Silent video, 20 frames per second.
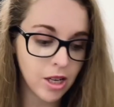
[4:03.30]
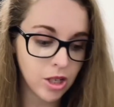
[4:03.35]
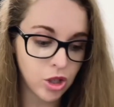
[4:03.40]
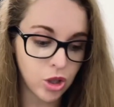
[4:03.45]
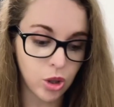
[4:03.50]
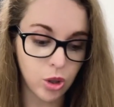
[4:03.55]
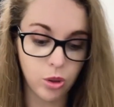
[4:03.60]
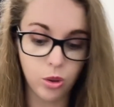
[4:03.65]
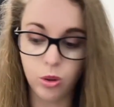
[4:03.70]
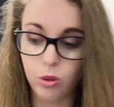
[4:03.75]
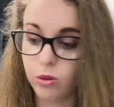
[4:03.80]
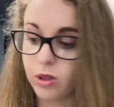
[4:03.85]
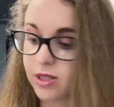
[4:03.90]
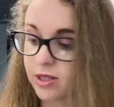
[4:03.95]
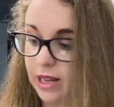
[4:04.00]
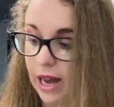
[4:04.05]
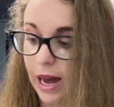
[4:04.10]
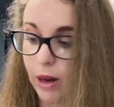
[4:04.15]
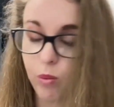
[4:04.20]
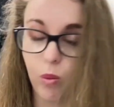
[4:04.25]
to
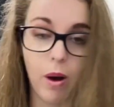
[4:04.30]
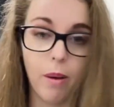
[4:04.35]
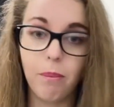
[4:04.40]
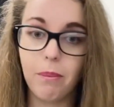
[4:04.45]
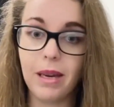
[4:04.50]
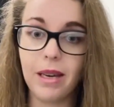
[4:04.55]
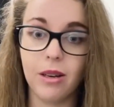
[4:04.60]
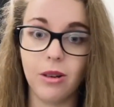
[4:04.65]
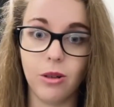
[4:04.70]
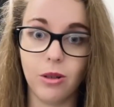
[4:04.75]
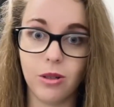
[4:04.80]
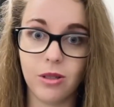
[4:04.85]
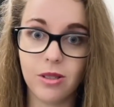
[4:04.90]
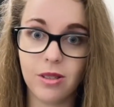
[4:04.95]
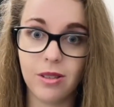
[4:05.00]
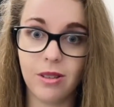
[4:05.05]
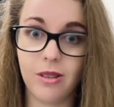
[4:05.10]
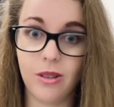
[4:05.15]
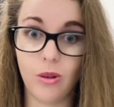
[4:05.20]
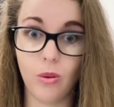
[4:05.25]
decide what
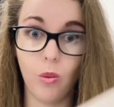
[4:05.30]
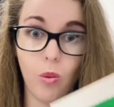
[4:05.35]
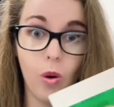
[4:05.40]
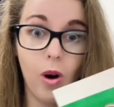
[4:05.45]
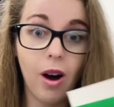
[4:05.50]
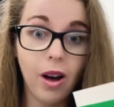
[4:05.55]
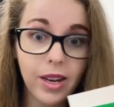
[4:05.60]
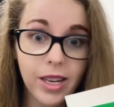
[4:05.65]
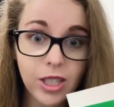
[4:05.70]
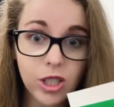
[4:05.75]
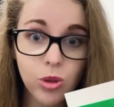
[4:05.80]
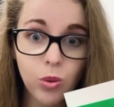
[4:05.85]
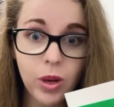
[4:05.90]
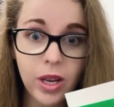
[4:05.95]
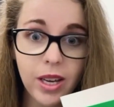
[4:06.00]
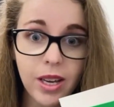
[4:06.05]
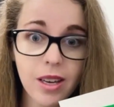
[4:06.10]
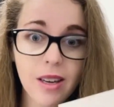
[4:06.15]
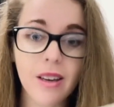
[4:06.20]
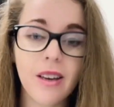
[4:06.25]
meals you want each
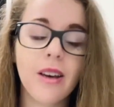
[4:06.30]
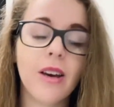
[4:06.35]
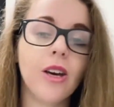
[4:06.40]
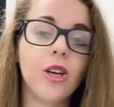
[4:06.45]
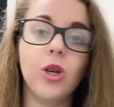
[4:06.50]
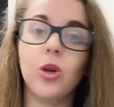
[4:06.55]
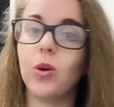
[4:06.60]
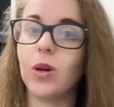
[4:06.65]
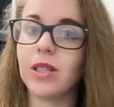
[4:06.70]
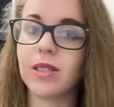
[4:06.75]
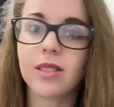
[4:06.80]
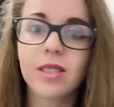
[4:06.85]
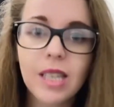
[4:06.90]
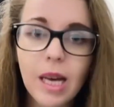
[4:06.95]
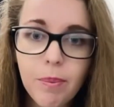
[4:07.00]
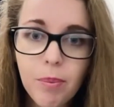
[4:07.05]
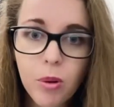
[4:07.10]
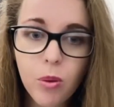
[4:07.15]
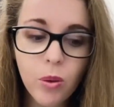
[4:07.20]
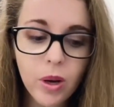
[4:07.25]
week. You can
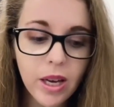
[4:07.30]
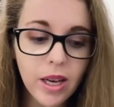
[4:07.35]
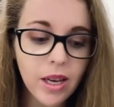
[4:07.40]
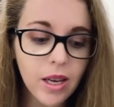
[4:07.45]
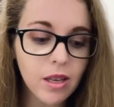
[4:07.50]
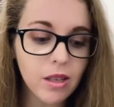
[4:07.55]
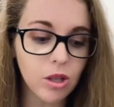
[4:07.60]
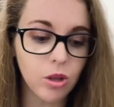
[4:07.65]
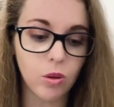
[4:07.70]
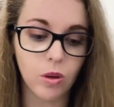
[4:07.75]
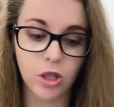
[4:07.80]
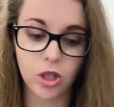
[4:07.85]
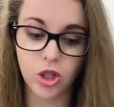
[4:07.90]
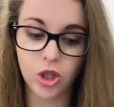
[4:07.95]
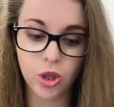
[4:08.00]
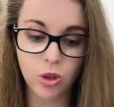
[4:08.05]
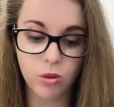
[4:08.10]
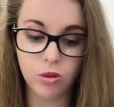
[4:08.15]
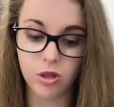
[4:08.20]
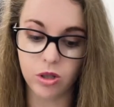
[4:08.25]
skip a week, you can
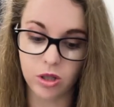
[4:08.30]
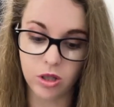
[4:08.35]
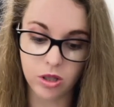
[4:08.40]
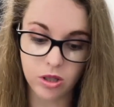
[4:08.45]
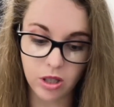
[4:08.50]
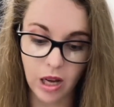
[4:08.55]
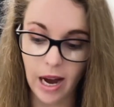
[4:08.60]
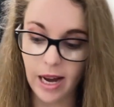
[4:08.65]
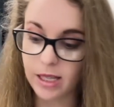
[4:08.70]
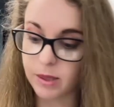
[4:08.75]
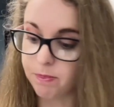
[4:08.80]
choose your size